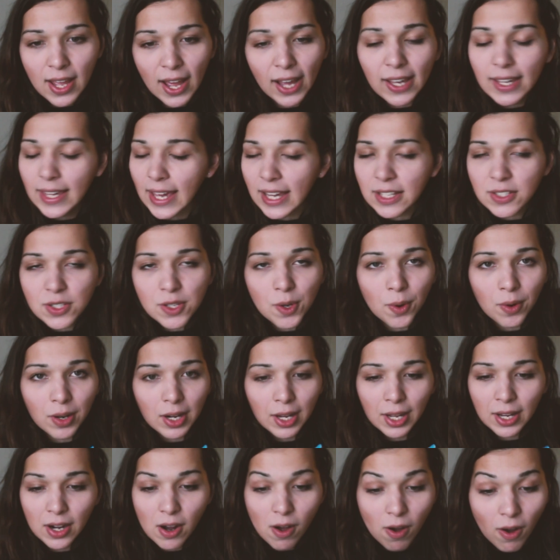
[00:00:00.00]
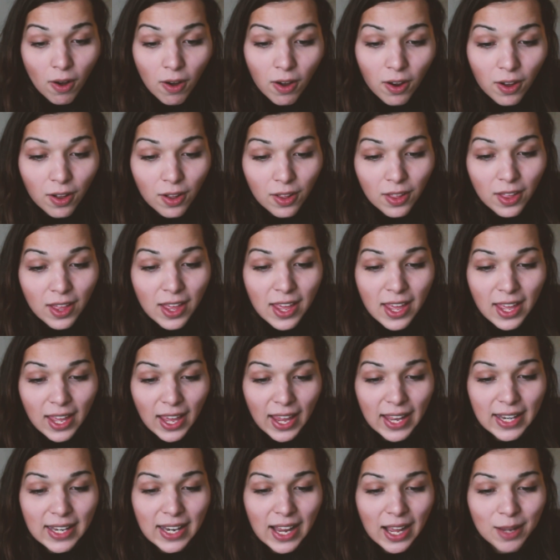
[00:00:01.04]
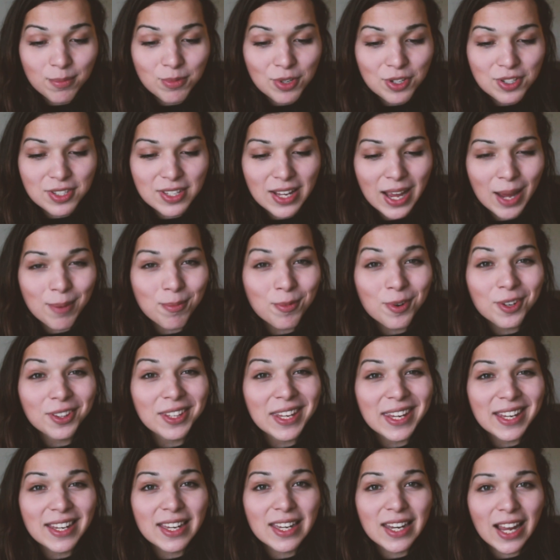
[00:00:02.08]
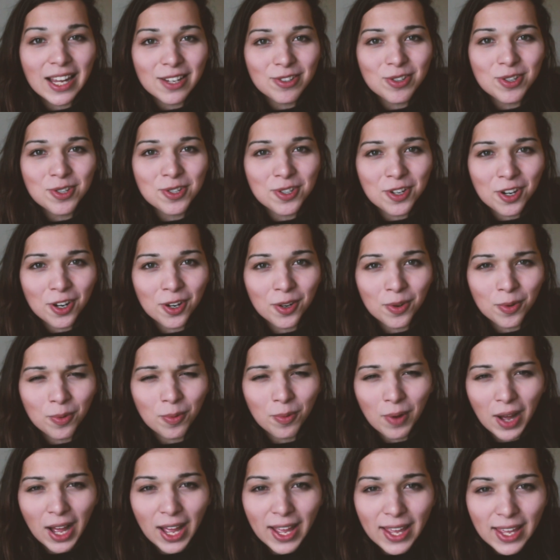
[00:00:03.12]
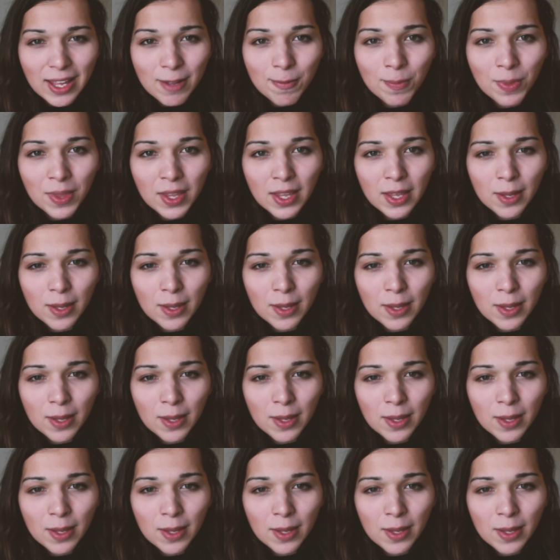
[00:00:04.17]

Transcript: I can't do it at all, and I'm really not sure why.